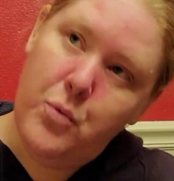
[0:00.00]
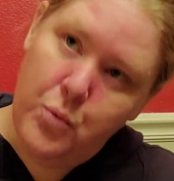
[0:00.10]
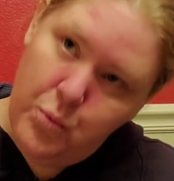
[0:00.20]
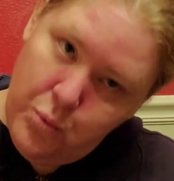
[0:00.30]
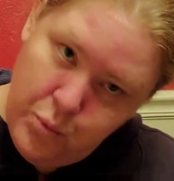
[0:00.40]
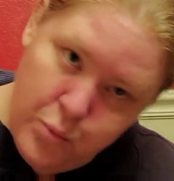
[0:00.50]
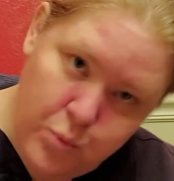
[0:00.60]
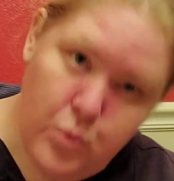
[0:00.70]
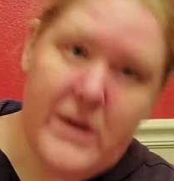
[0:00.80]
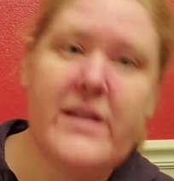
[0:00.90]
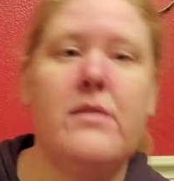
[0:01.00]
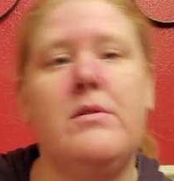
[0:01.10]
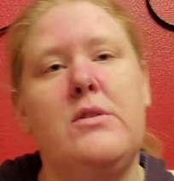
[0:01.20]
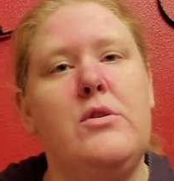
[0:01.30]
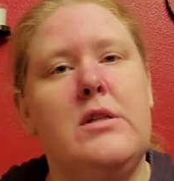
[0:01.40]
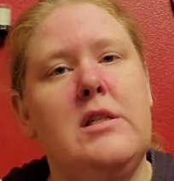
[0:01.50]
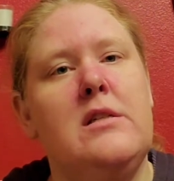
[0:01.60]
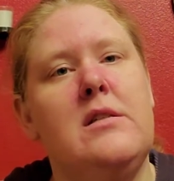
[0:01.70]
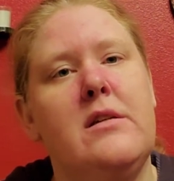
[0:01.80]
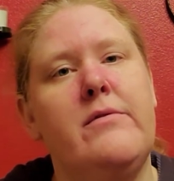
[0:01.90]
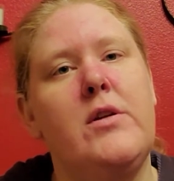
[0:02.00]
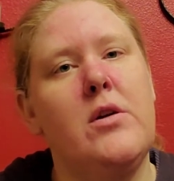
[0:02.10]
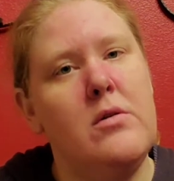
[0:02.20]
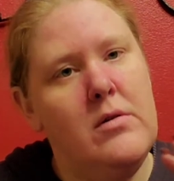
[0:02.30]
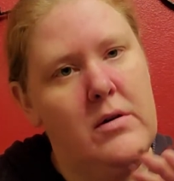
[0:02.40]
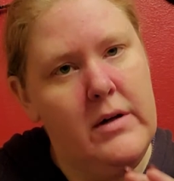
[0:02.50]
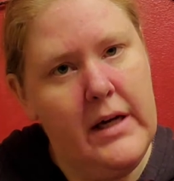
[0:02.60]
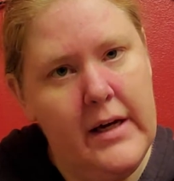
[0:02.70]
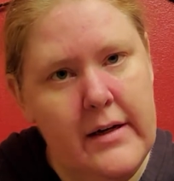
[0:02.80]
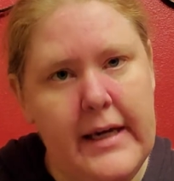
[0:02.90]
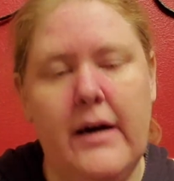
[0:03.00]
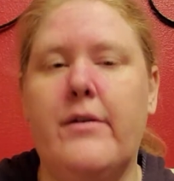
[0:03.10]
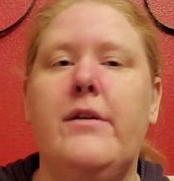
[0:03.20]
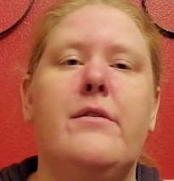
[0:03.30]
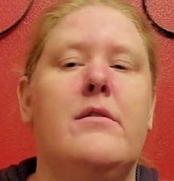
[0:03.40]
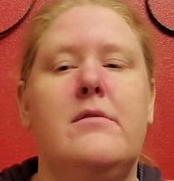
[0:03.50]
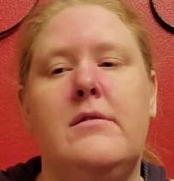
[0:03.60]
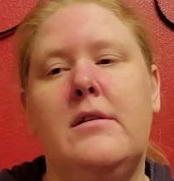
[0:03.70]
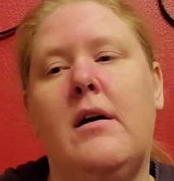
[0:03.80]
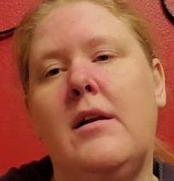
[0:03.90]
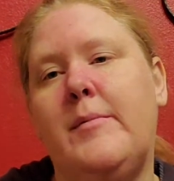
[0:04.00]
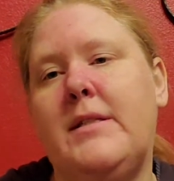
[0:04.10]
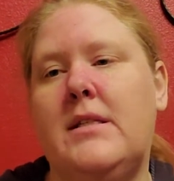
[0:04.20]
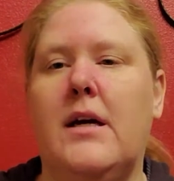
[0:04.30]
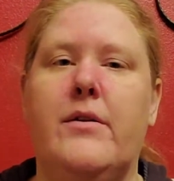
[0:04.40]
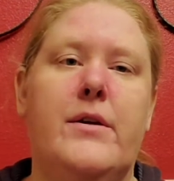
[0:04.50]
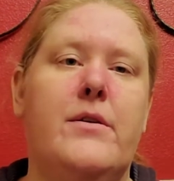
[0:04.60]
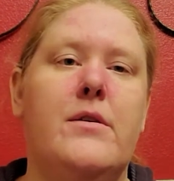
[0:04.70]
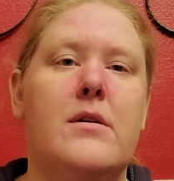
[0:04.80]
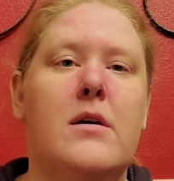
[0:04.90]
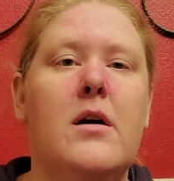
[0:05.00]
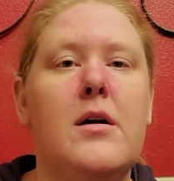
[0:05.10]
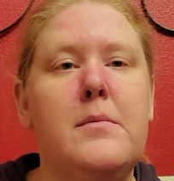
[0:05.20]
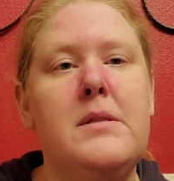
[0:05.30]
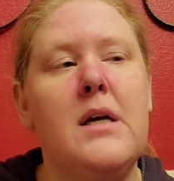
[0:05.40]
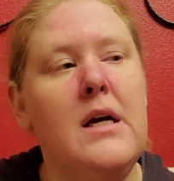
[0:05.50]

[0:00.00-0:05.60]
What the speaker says: with the restrictions of, okay, counting your condiments, counting your carbs.